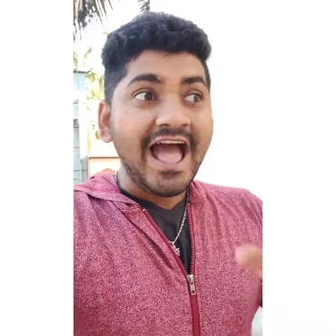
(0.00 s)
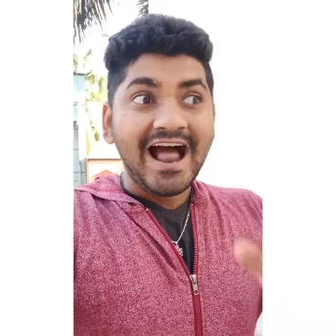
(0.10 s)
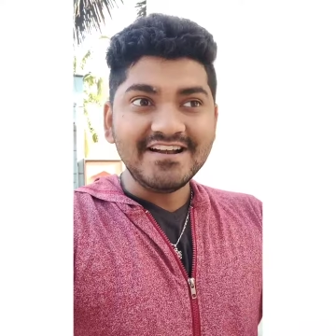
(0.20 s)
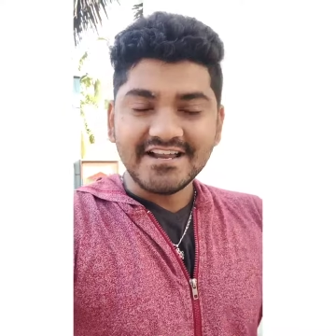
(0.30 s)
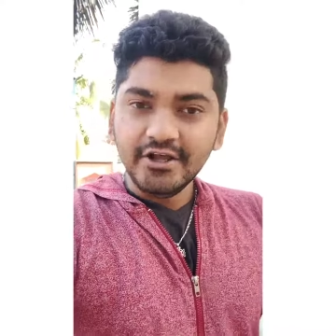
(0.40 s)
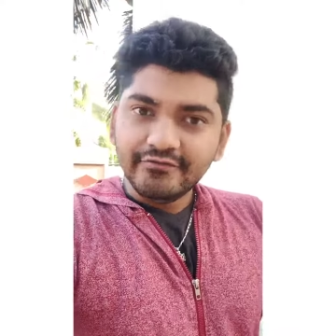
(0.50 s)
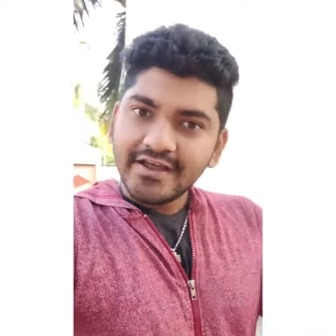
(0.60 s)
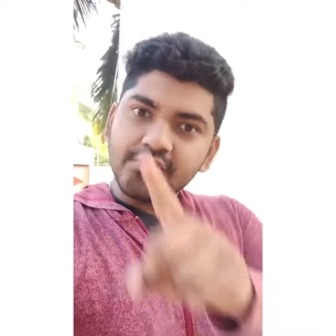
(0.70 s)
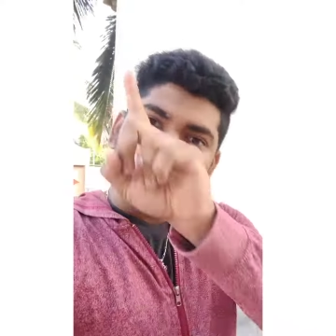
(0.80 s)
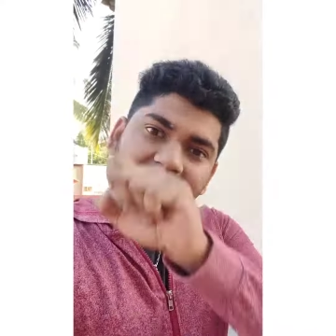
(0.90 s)
I'll tell you
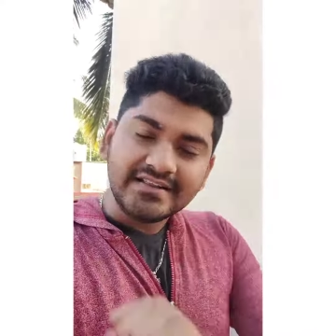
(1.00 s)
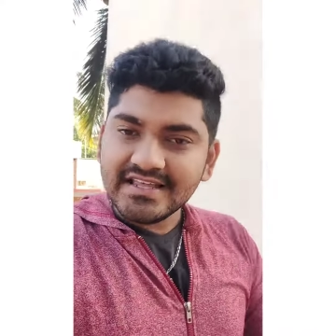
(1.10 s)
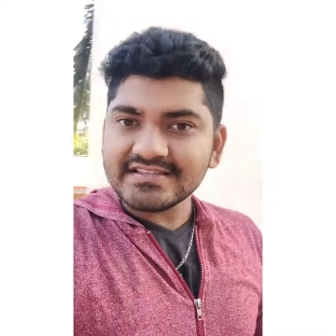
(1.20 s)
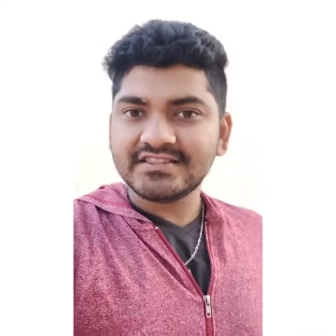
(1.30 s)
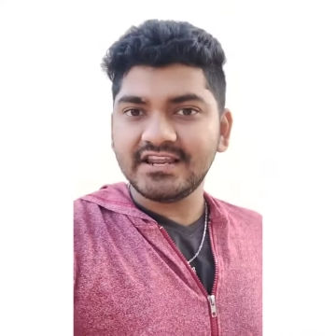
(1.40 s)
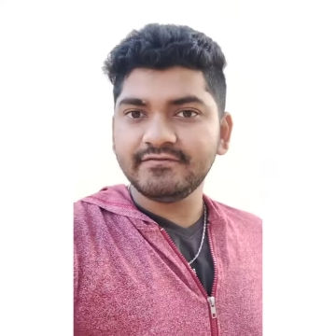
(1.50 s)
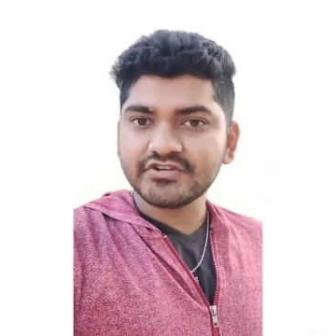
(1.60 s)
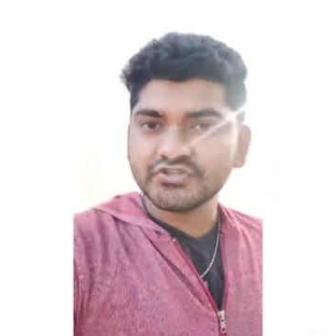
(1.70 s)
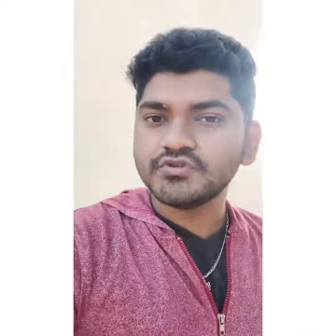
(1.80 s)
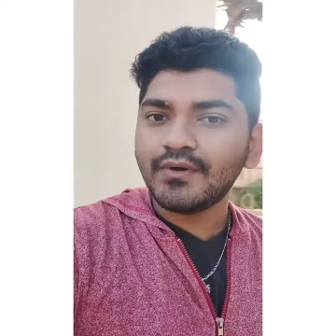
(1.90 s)
where you get these 3
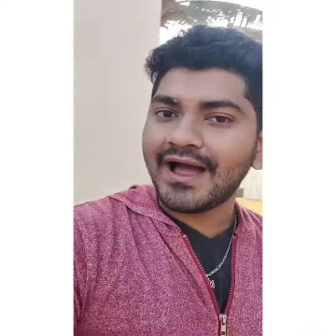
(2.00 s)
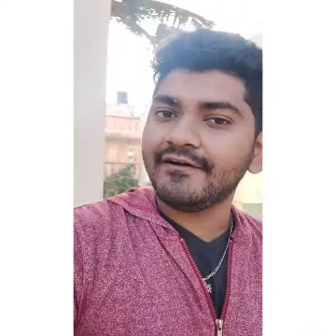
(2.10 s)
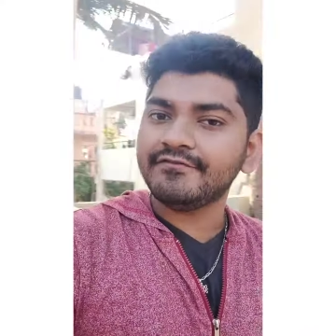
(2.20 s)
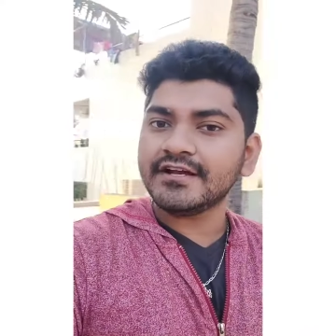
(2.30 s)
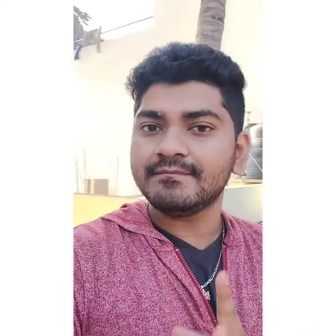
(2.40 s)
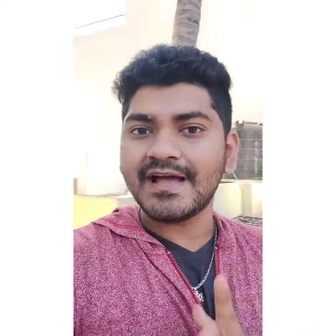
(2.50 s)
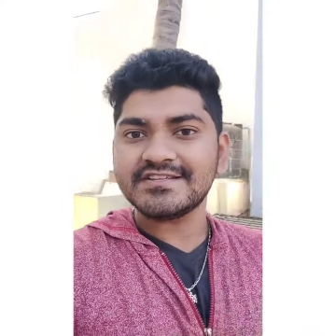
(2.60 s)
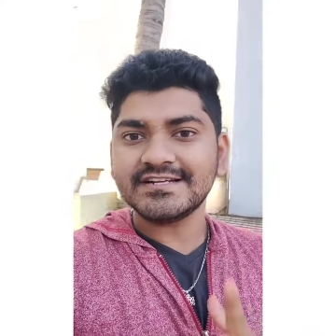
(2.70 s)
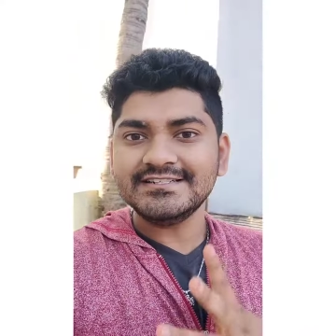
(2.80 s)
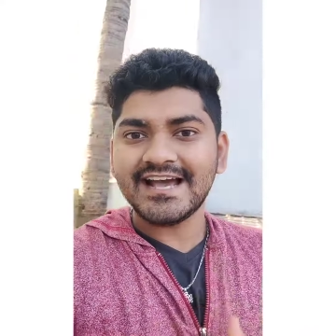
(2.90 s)
wishes. You have that
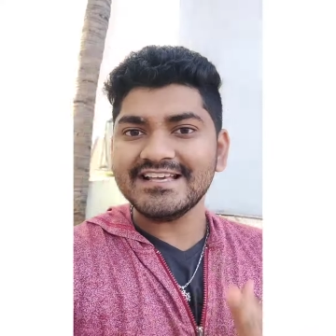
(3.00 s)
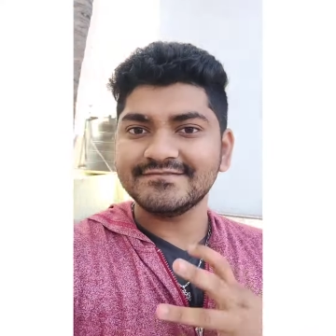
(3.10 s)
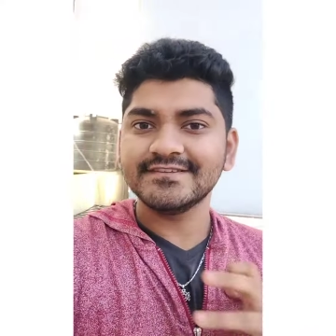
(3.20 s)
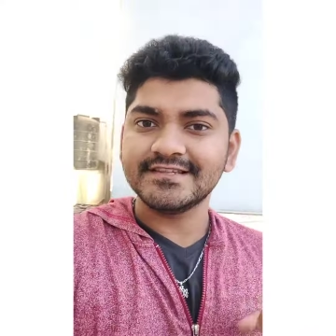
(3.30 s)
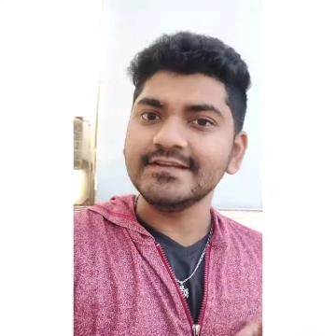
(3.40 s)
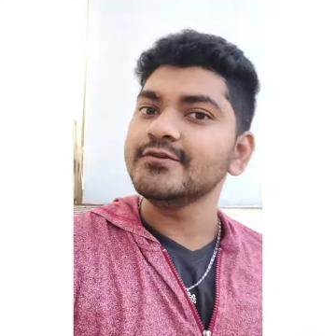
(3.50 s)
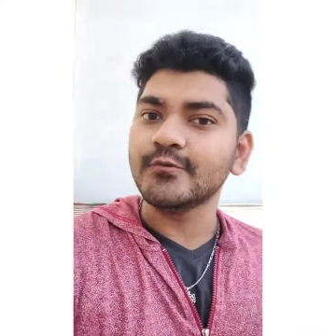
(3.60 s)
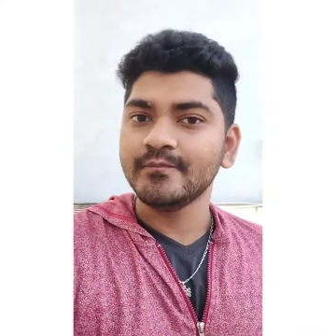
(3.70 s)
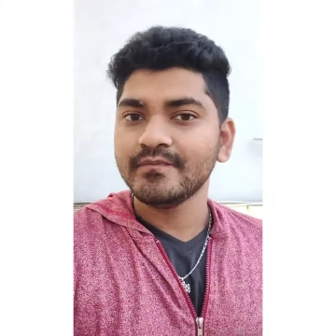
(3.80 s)
magical dice within you.